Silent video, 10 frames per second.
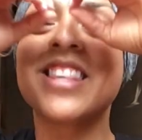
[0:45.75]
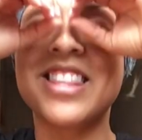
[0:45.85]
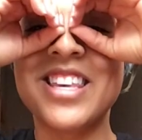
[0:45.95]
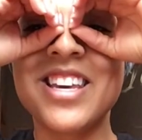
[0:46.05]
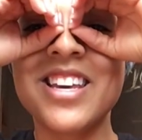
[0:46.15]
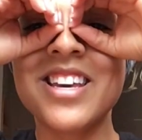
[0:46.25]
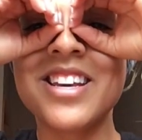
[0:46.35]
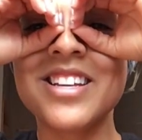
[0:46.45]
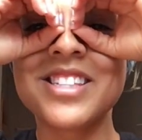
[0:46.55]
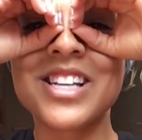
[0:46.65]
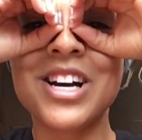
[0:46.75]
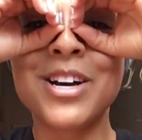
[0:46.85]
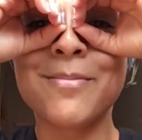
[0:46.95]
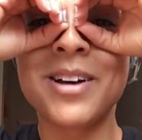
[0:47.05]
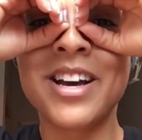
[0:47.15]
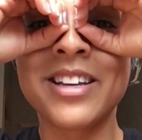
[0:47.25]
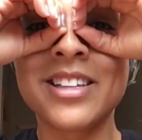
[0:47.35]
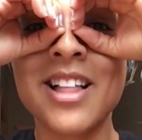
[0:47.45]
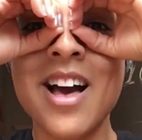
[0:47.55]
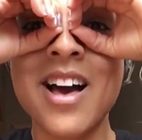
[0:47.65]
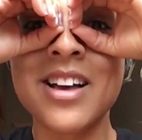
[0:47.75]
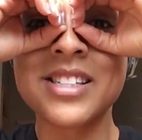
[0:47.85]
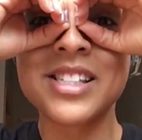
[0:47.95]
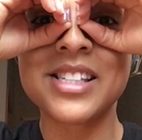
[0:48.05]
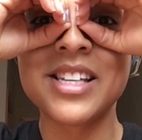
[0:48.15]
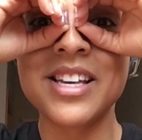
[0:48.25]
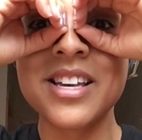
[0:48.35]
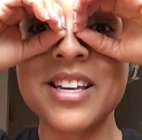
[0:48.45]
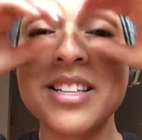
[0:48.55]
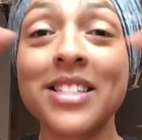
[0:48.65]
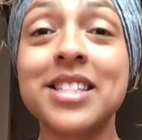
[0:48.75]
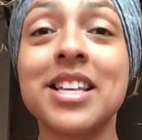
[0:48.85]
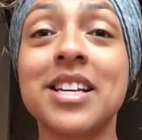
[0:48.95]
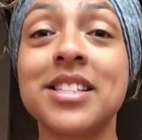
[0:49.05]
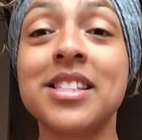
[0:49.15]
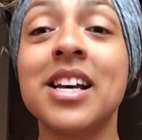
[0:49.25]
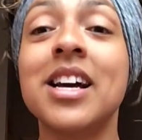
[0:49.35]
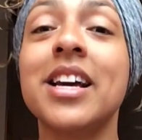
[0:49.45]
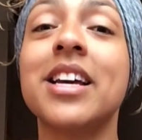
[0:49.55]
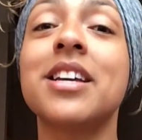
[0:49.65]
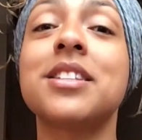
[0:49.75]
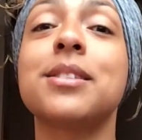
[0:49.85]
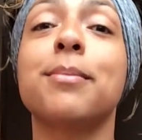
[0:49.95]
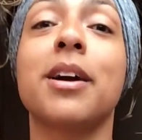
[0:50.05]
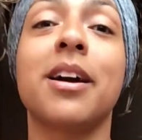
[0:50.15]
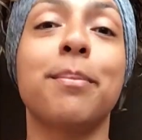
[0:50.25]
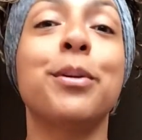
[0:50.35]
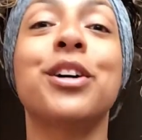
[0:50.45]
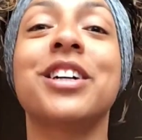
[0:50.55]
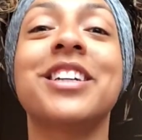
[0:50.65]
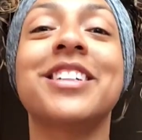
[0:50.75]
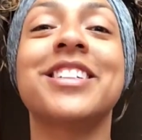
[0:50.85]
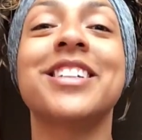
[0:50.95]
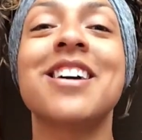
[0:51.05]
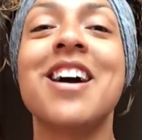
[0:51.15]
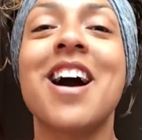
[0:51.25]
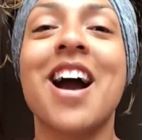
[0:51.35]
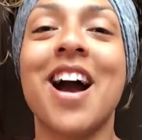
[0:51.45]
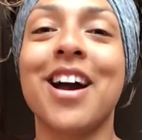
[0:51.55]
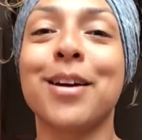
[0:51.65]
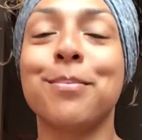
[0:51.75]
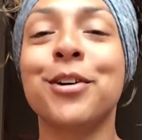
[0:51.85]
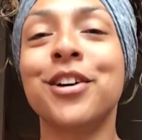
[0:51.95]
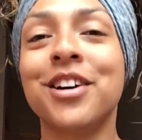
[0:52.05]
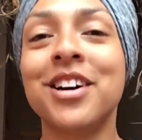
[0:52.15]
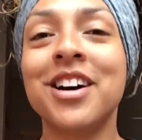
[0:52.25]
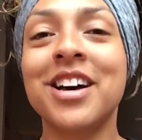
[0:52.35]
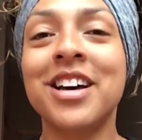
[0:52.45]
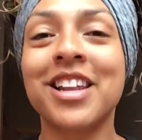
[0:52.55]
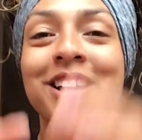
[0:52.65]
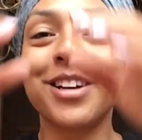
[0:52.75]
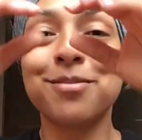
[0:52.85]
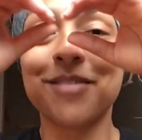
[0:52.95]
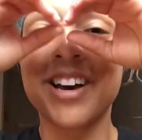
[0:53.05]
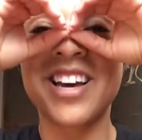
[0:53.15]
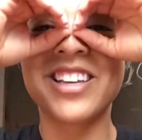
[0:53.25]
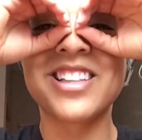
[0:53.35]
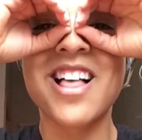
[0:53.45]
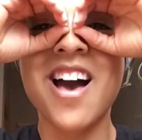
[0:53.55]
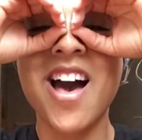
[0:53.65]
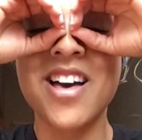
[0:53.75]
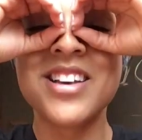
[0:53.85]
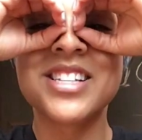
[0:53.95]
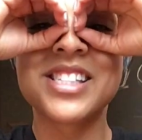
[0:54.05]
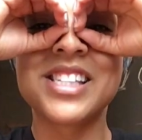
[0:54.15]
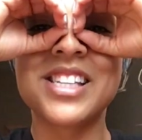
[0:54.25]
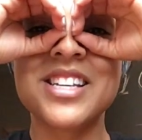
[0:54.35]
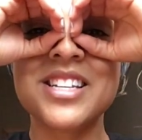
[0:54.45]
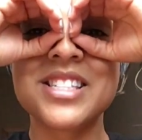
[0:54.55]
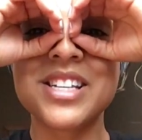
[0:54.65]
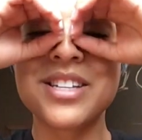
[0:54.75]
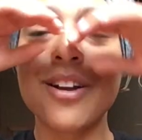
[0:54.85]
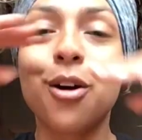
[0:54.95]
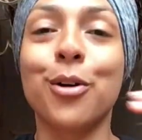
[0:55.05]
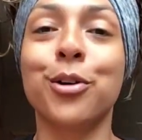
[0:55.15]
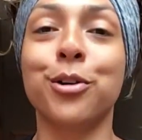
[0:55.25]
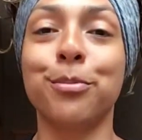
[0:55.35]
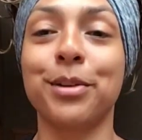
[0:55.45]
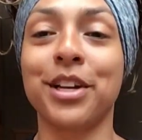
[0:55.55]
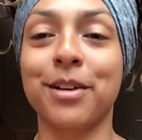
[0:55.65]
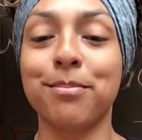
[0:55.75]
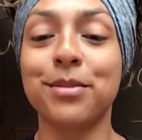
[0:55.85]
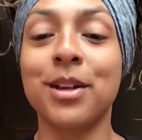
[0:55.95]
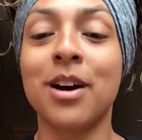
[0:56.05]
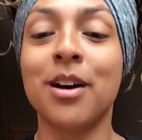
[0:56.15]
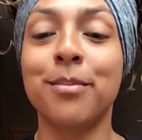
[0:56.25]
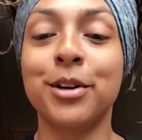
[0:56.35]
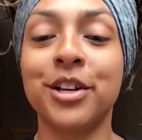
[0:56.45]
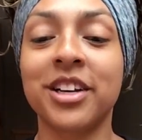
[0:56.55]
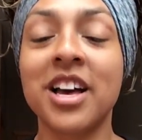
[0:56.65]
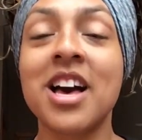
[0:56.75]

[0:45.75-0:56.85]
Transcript: These are my glasses. This is my book. I put on my glasses and open up the book.